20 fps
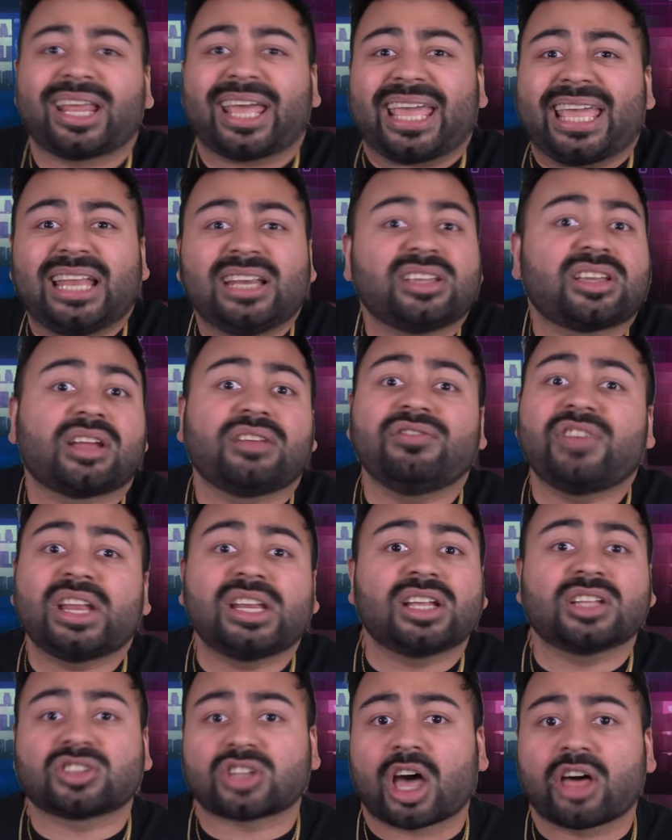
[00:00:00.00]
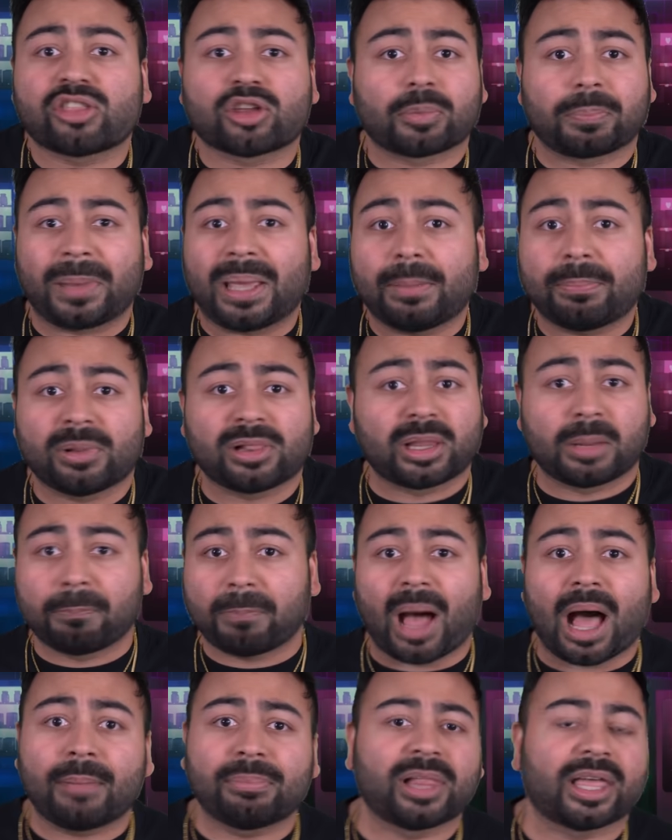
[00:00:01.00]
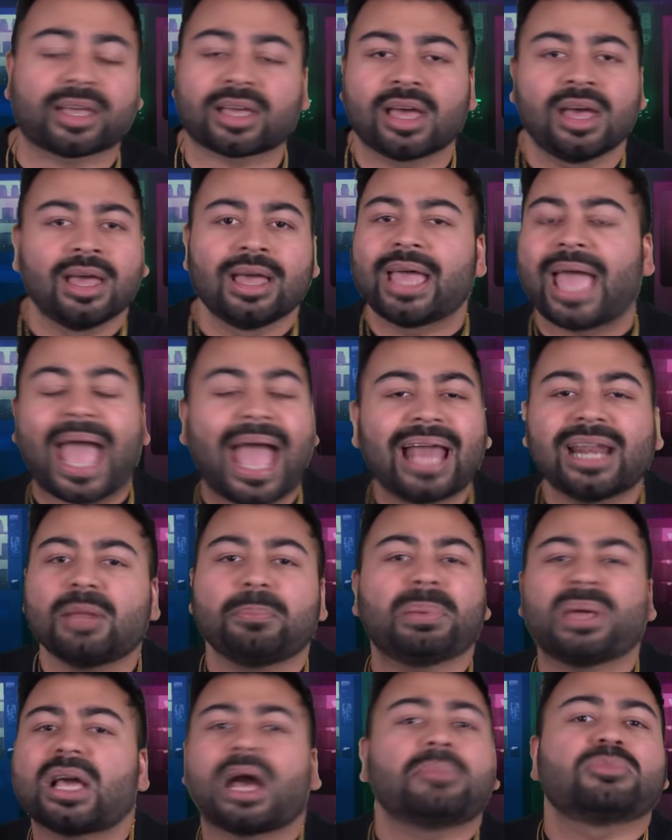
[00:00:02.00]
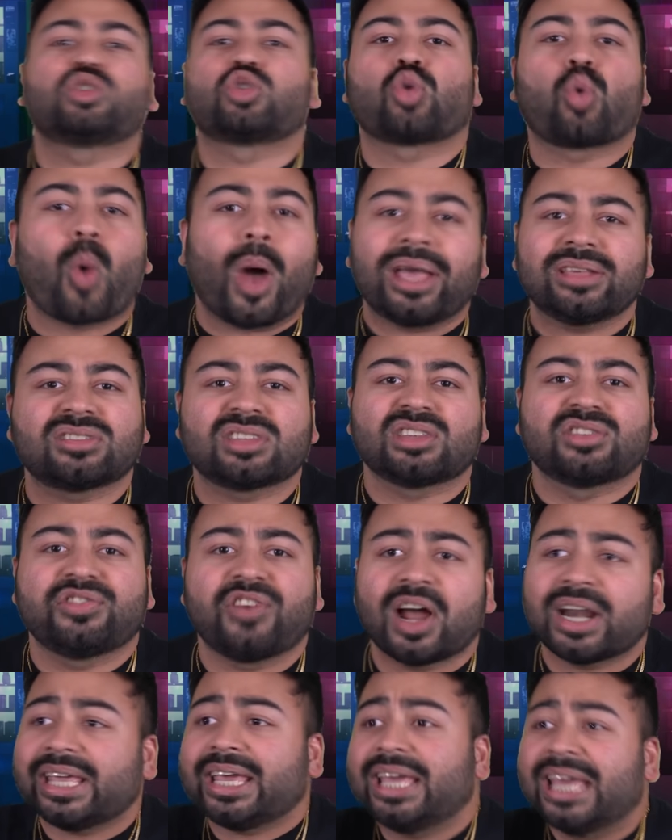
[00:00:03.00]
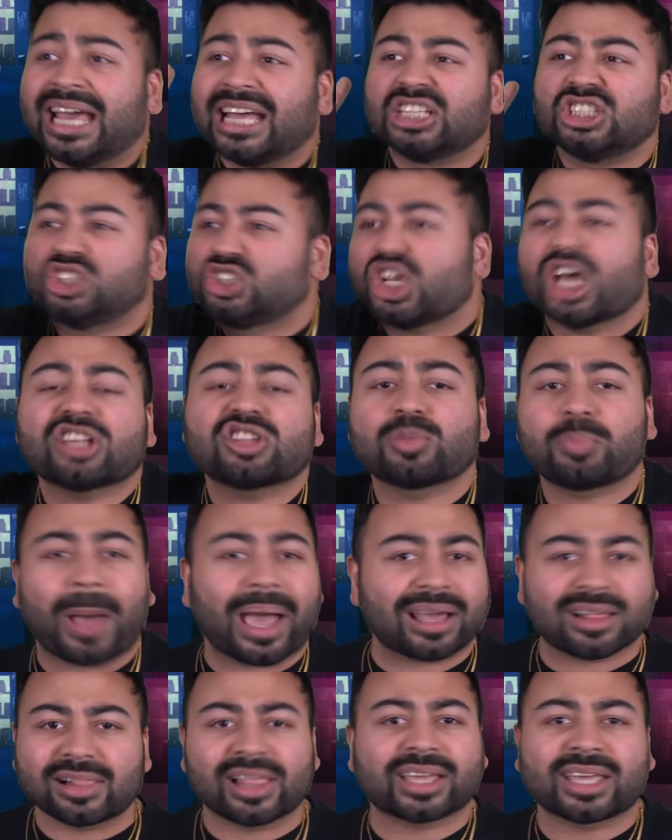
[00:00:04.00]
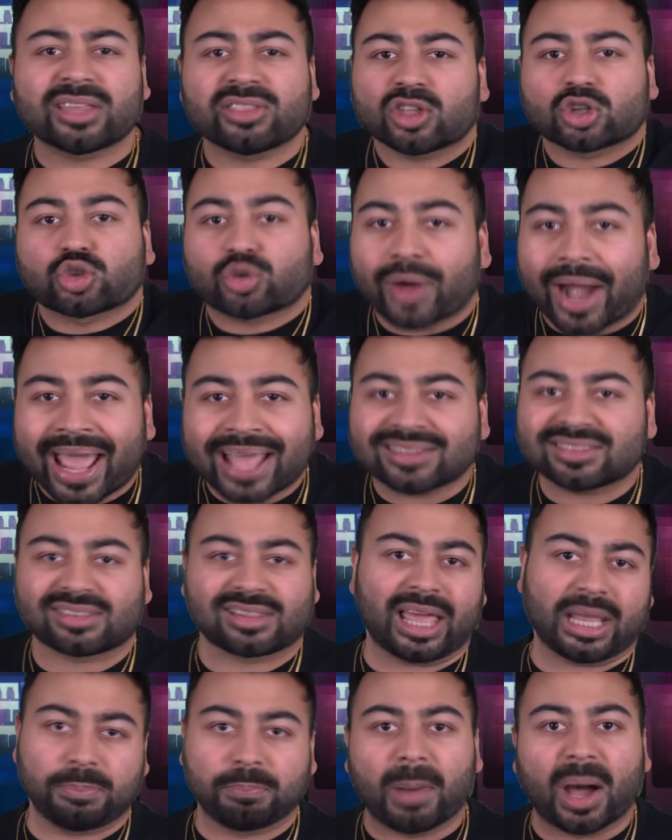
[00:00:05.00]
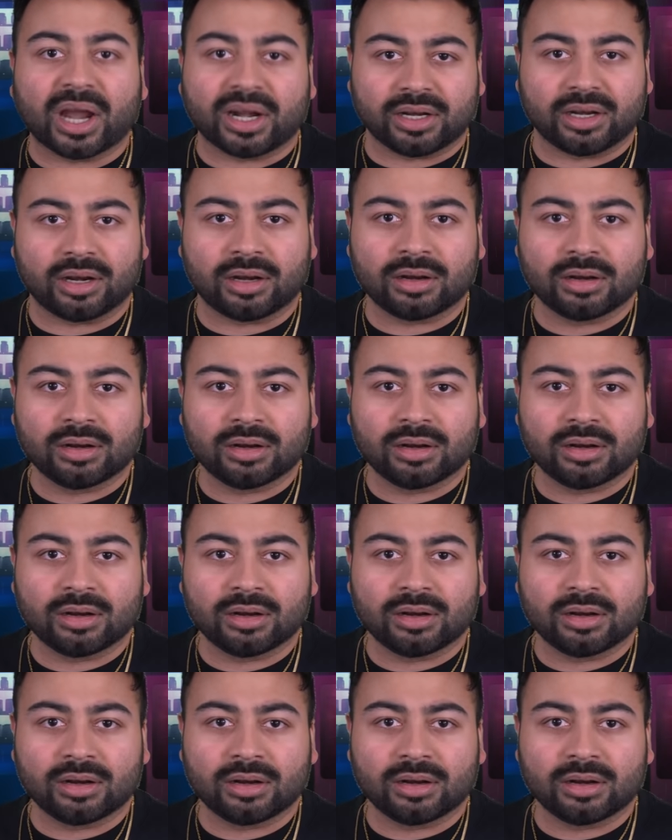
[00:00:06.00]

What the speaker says: to inconvenience other people in public, and it becomes twice as funny just by clicking the translate button.